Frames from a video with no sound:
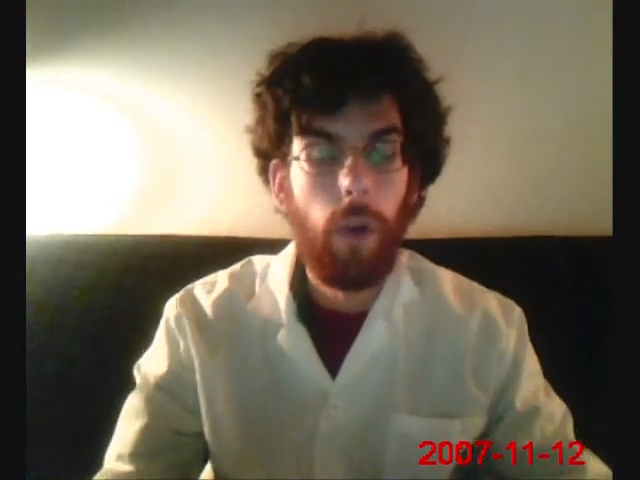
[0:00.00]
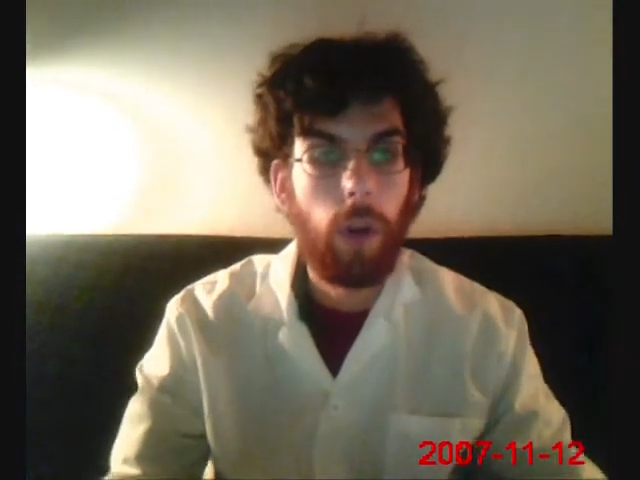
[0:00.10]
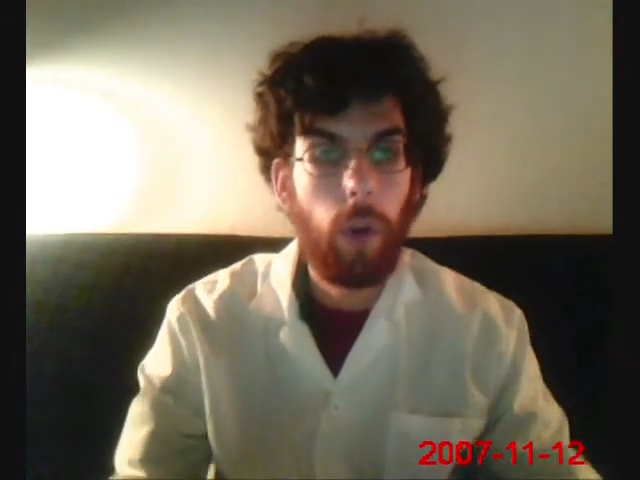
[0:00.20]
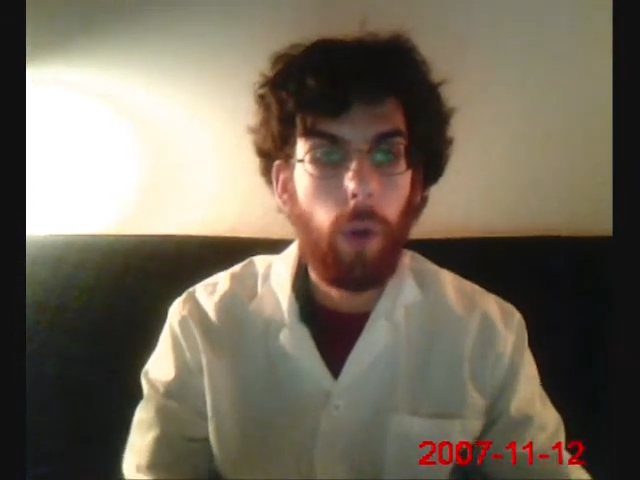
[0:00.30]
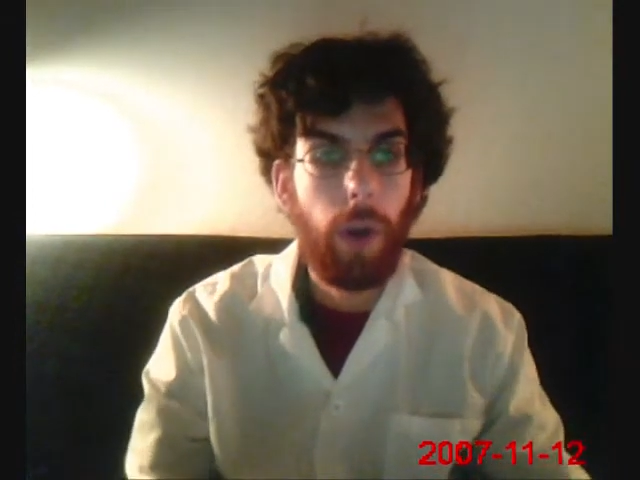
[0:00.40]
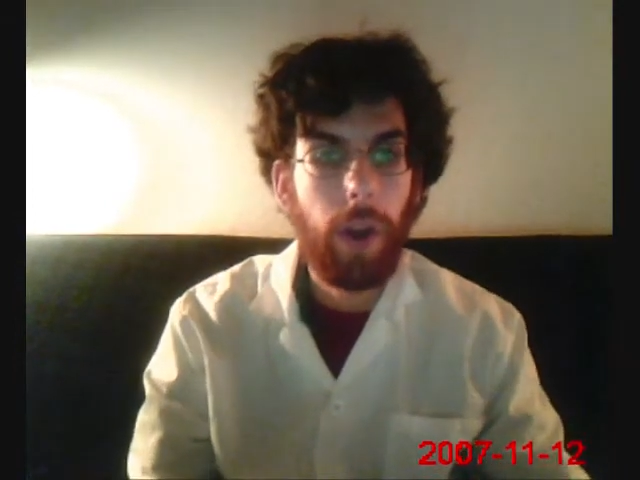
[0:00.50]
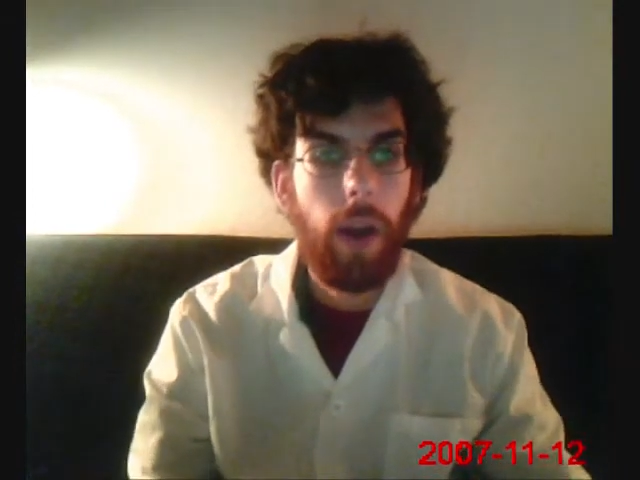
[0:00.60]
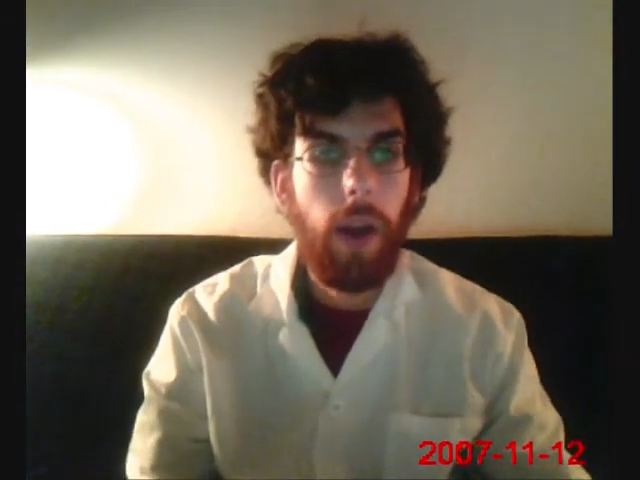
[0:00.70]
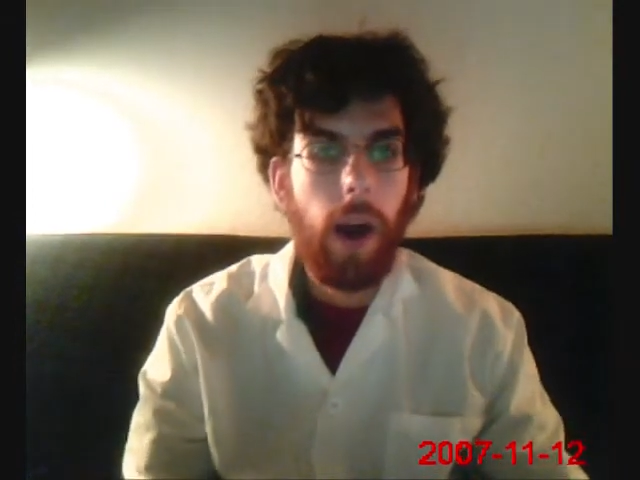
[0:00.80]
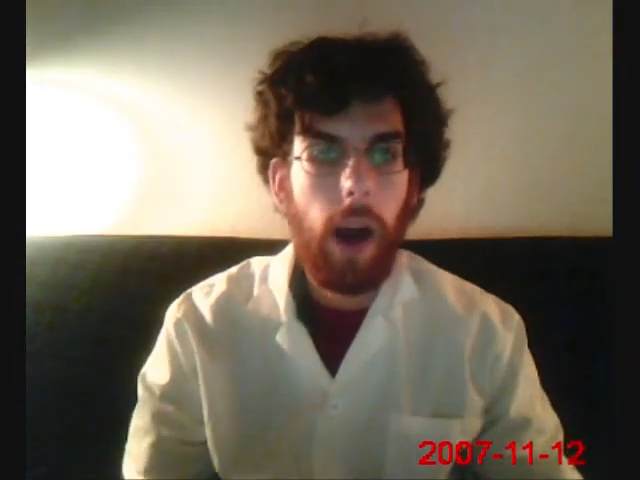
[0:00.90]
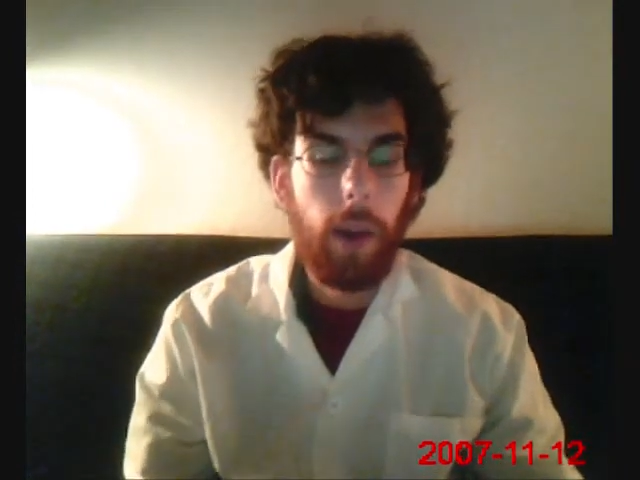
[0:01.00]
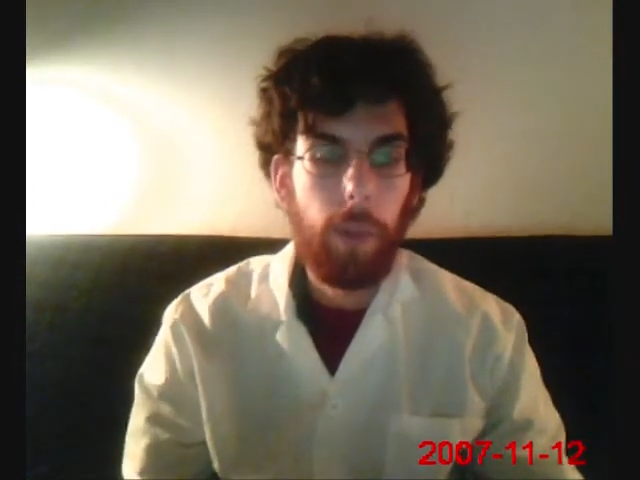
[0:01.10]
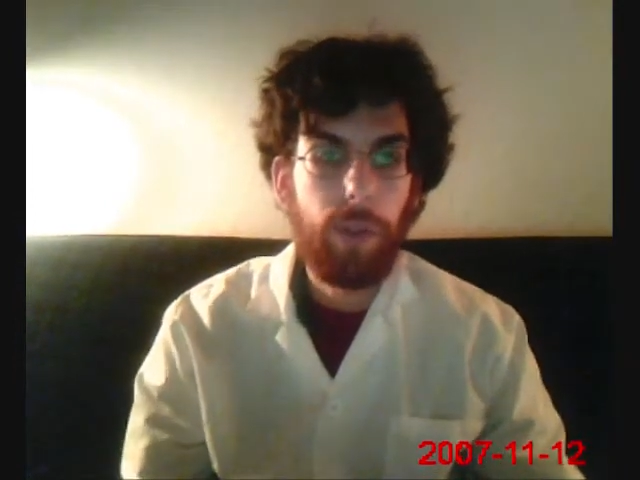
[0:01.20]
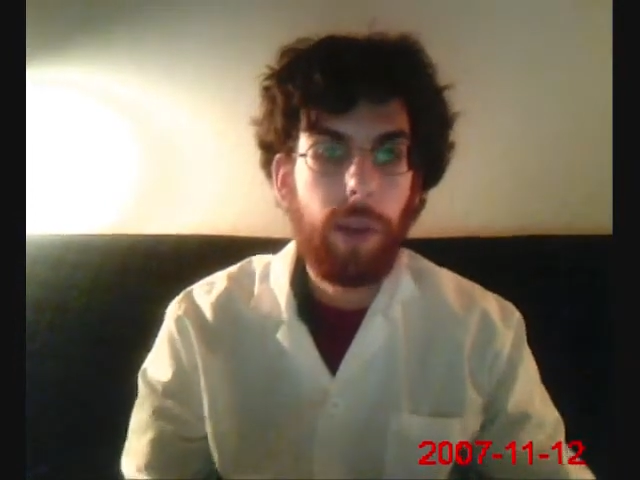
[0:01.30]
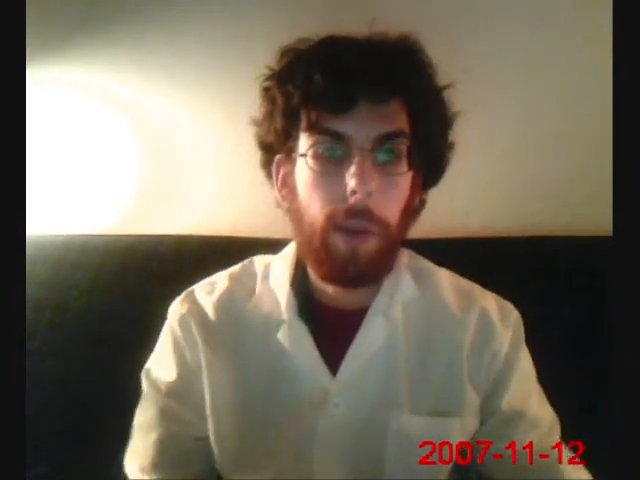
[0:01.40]
longer work. Um, the
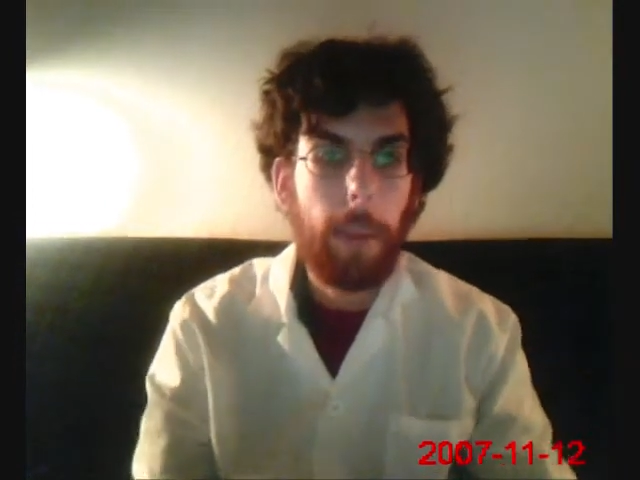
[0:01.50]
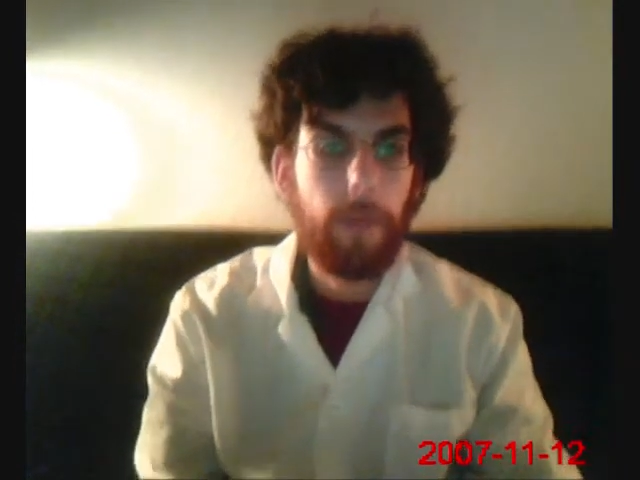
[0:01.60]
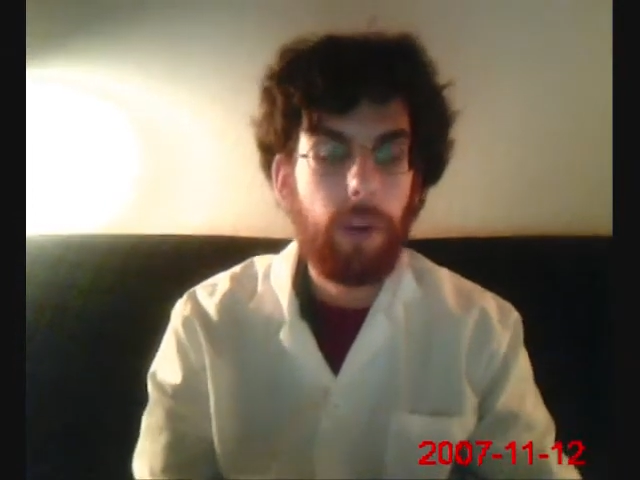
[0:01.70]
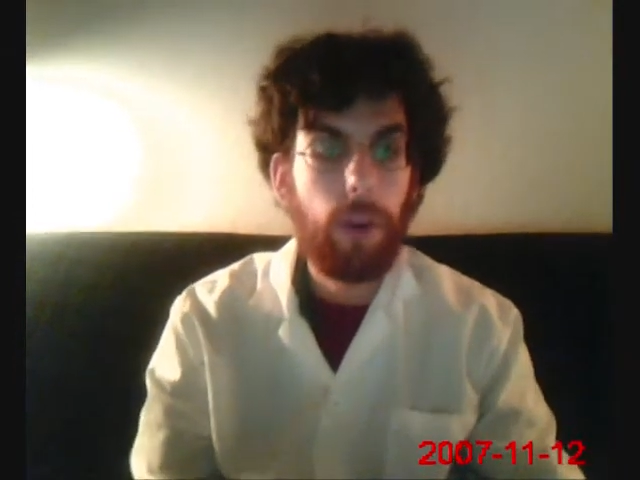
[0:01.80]
same happens here.